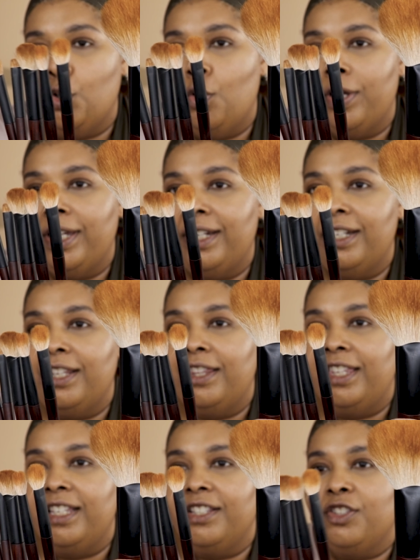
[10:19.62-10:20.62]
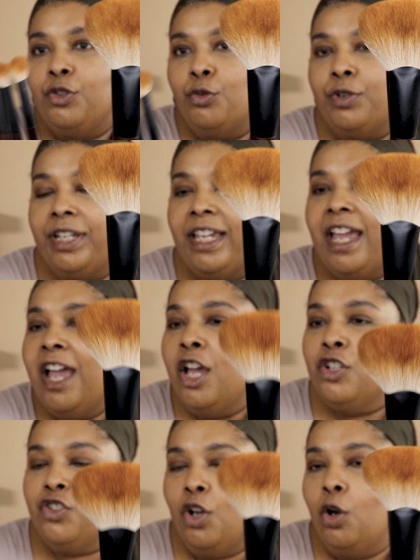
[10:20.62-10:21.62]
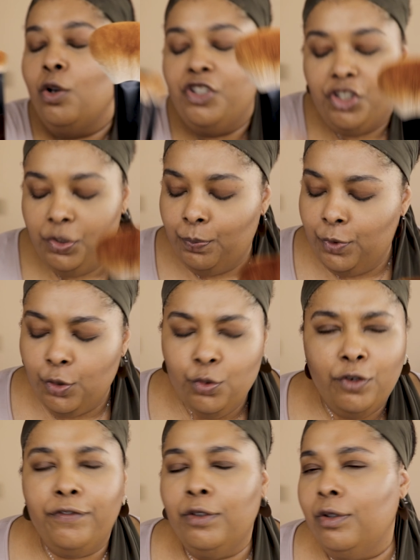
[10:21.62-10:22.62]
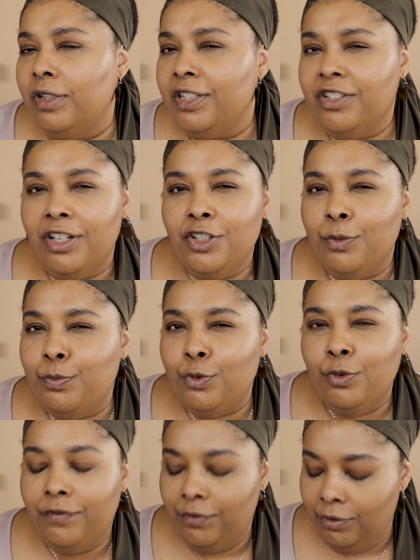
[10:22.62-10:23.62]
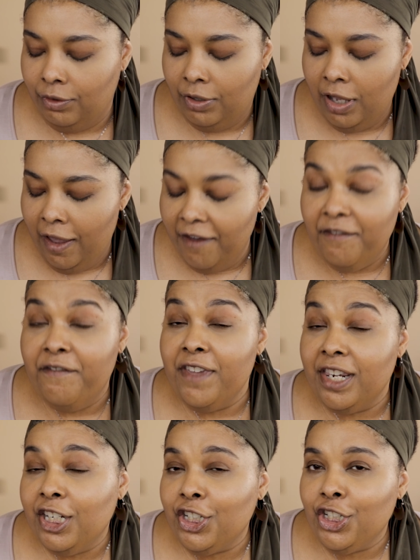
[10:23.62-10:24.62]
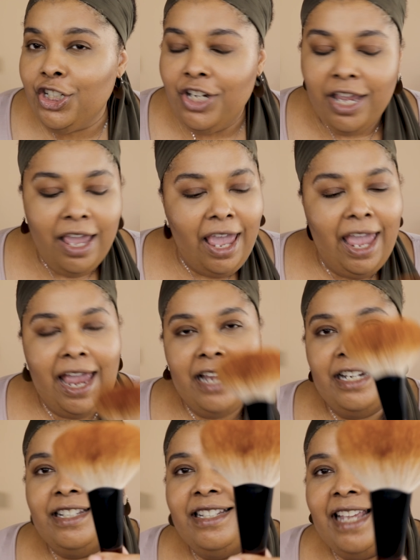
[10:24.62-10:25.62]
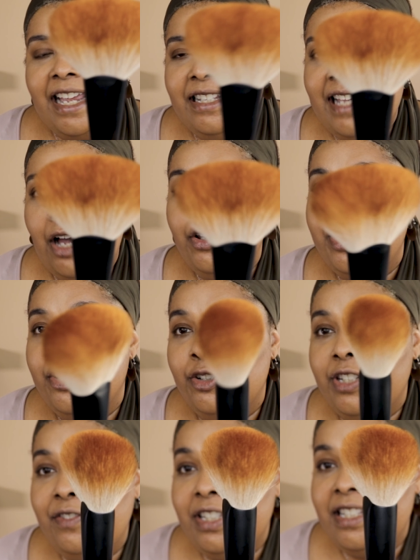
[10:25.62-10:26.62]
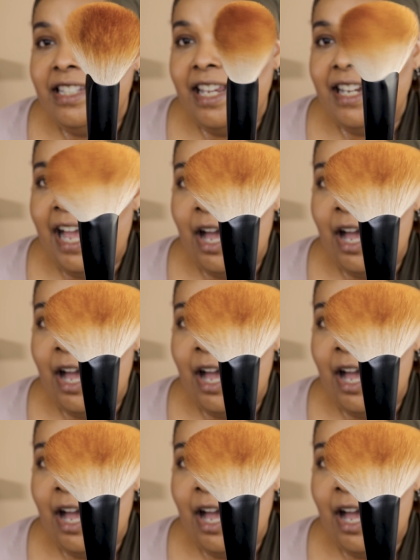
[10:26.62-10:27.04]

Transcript: join these three. So just beautiful. It's such a beautiful finish and it stands out, and it'll definitely stand